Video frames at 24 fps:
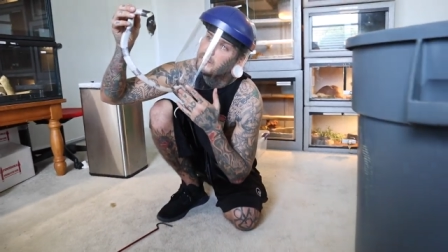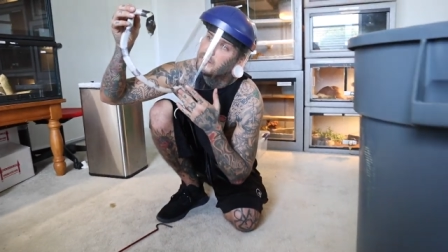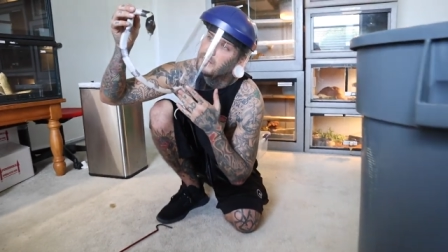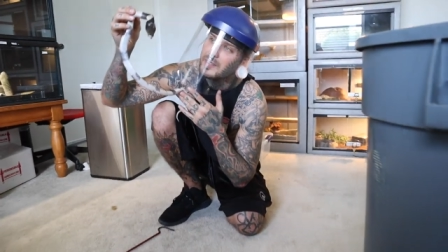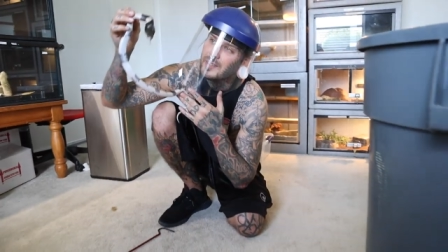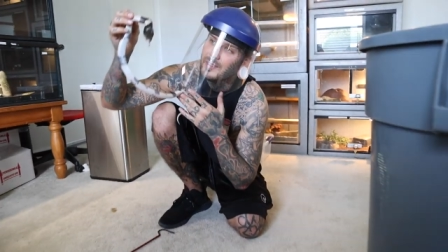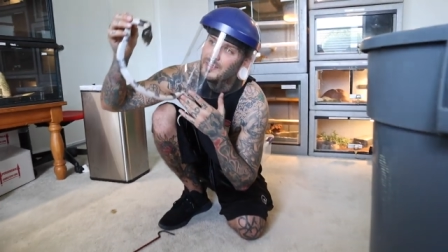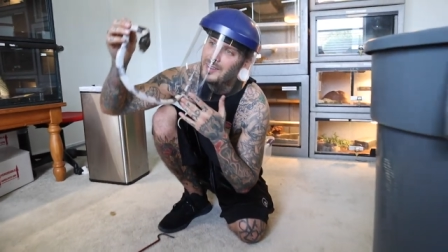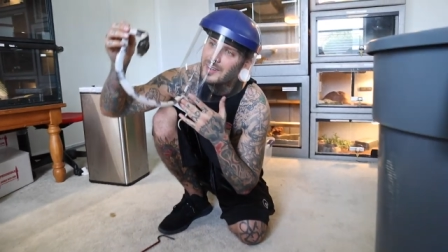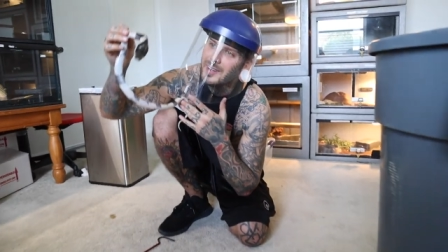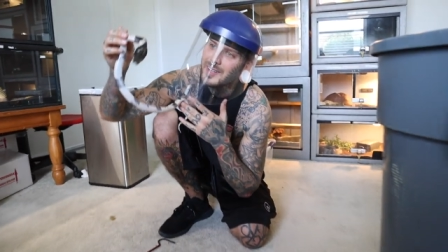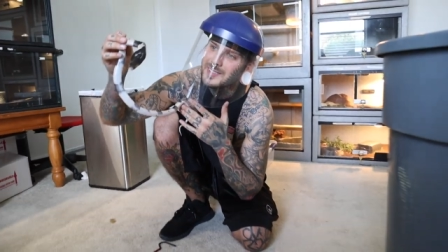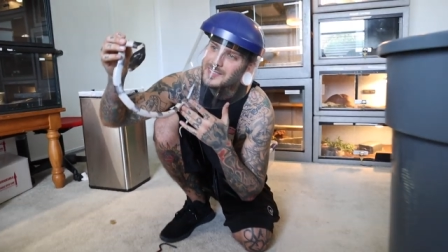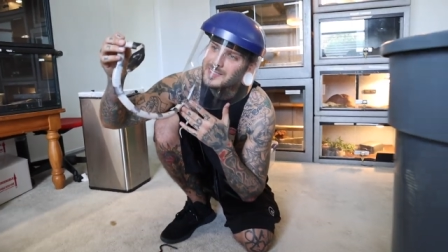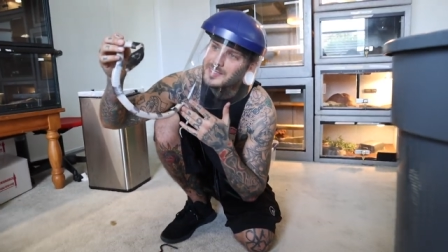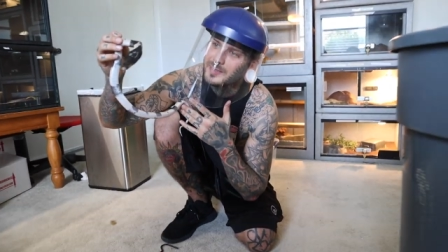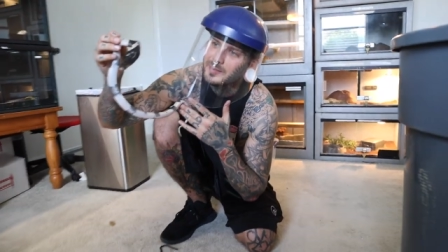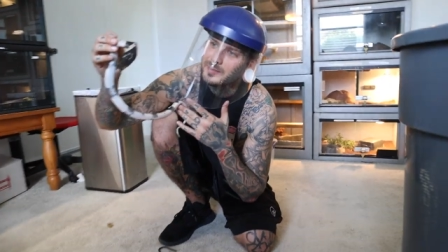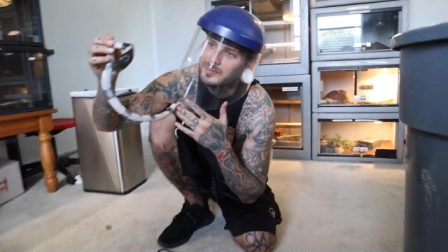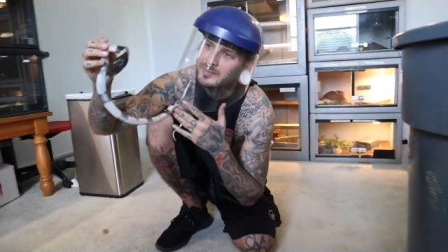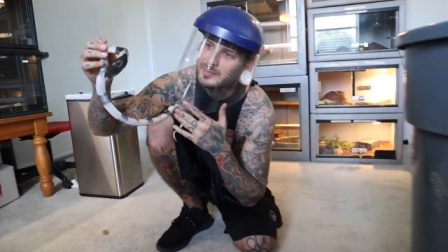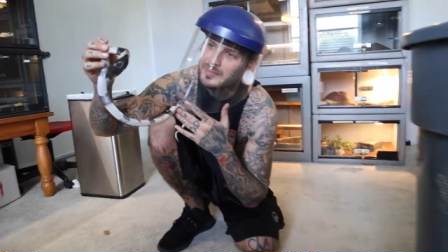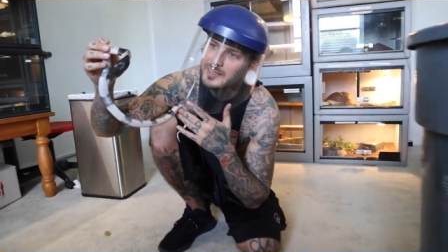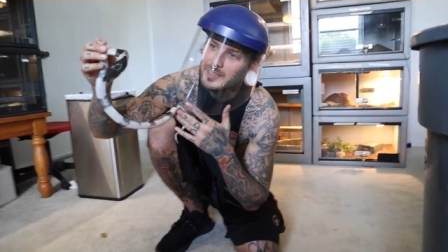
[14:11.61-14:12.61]
they're
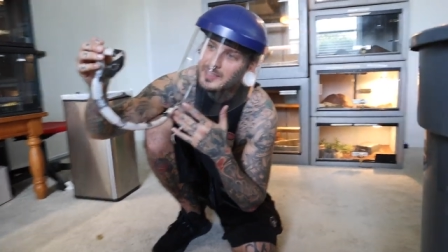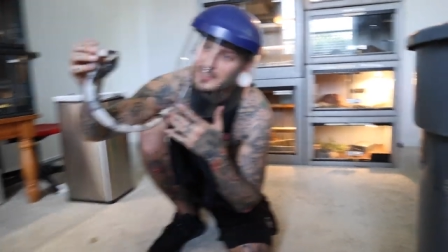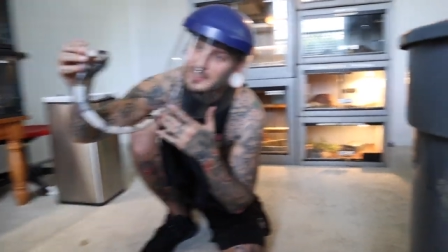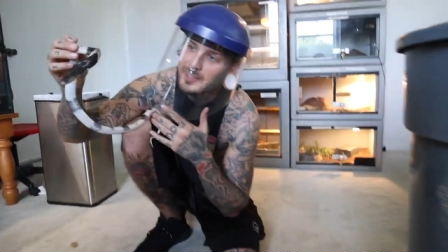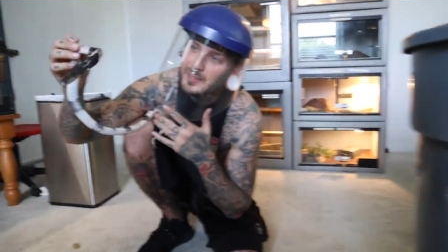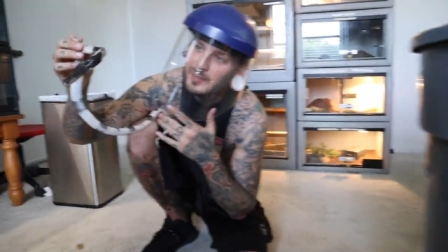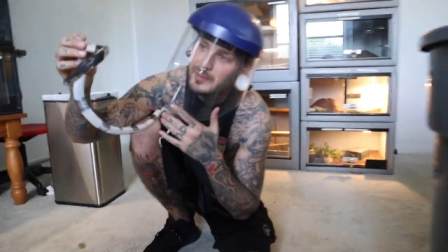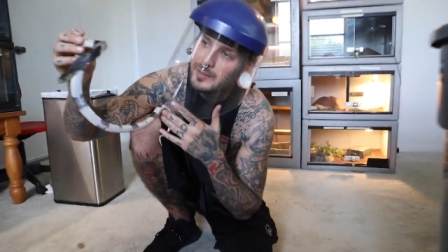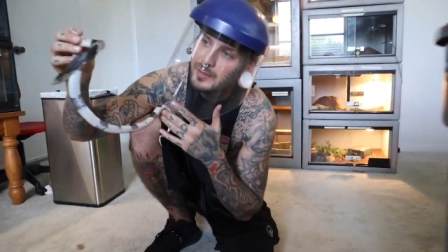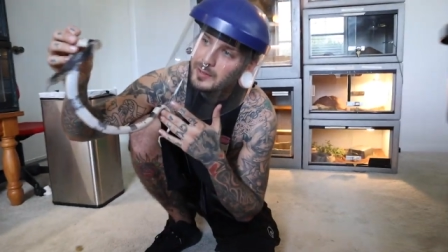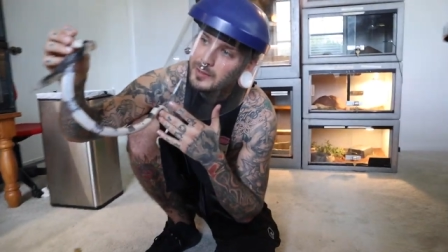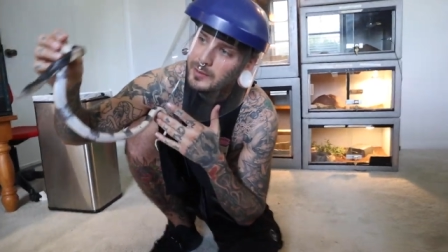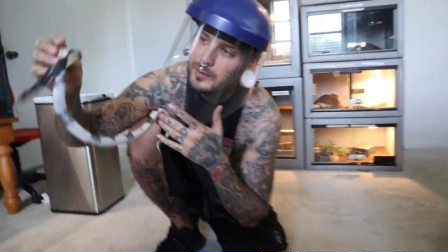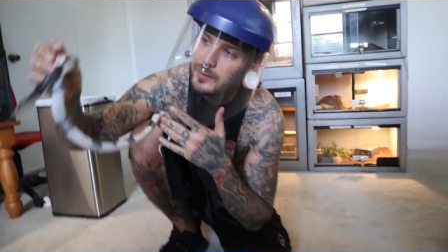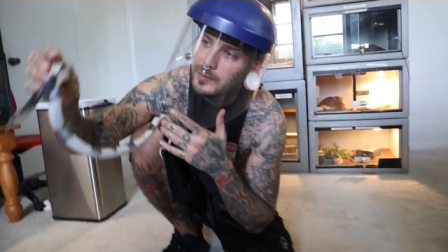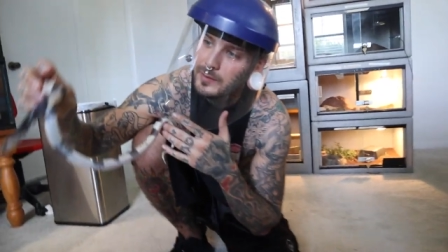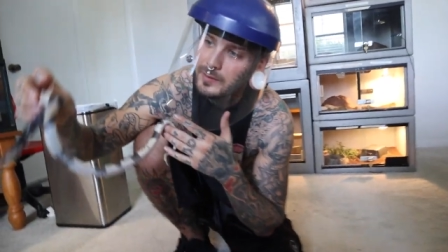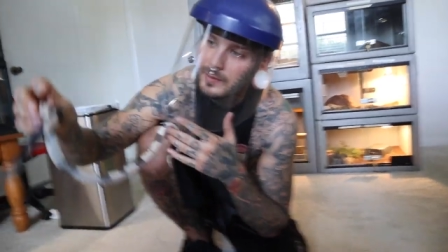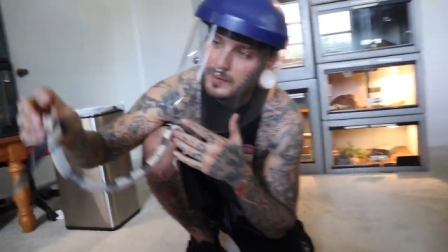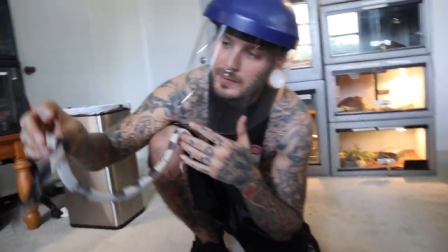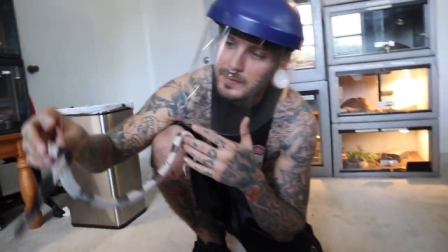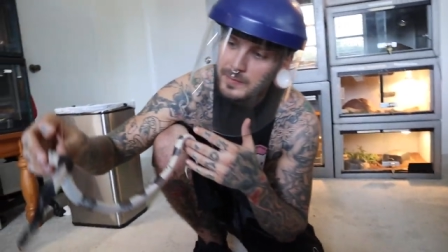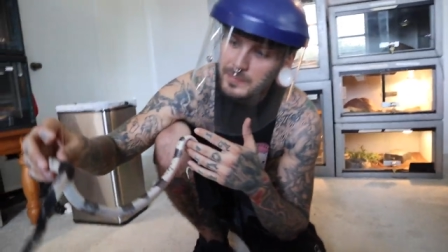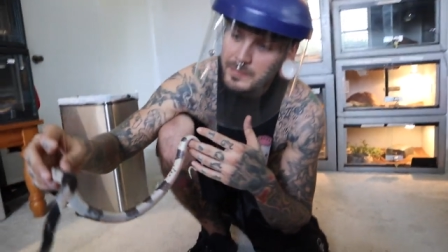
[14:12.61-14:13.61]
awesome. They're so cool.